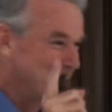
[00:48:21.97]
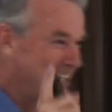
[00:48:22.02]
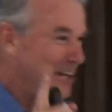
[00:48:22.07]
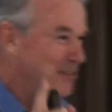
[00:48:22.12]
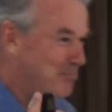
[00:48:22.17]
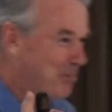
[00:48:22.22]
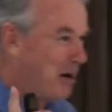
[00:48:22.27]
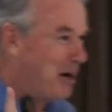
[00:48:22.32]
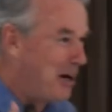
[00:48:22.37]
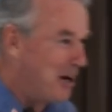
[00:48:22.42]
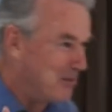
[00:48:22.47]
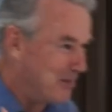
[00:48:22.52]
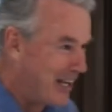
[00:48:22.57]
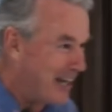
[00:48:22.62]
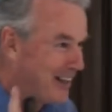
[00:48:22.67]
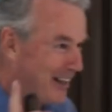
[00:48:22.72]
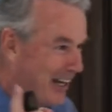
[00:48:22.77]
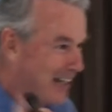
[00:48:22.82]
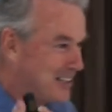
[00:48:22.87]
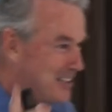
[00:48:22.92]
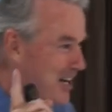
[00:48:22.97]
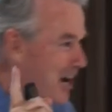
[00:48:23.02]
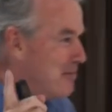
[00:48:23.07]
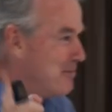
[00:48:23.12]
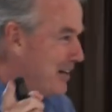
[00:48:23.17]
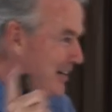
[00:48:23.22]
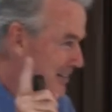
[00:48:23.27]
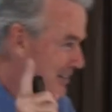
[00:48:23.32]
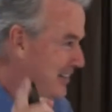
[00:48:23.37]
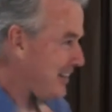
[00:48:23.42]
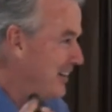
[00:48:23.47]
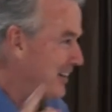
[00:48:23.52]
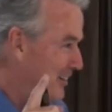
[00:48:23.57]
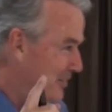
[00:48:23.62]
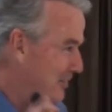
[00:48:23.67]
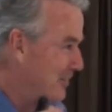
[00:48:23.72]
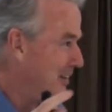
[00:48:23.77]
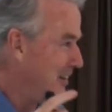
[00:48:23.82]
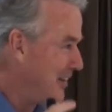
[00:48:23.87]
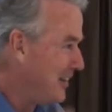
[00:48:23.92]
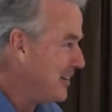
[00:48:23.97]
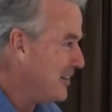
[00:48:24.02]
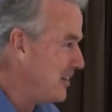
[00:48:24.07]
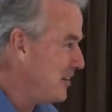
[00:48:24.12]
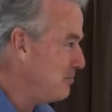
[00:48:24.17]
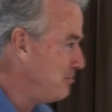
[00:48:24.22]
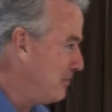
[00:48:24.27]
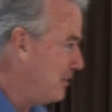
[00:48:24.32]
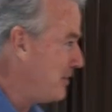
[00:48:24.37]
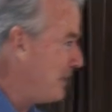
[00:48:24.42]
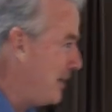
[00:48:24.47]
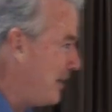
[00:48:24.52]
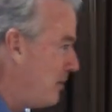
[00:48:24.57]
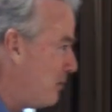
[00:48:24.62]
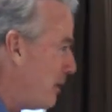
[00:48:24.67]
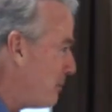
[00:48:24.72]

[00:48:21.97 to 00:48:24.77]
it's like bomb, like, like atomic, you know, uh,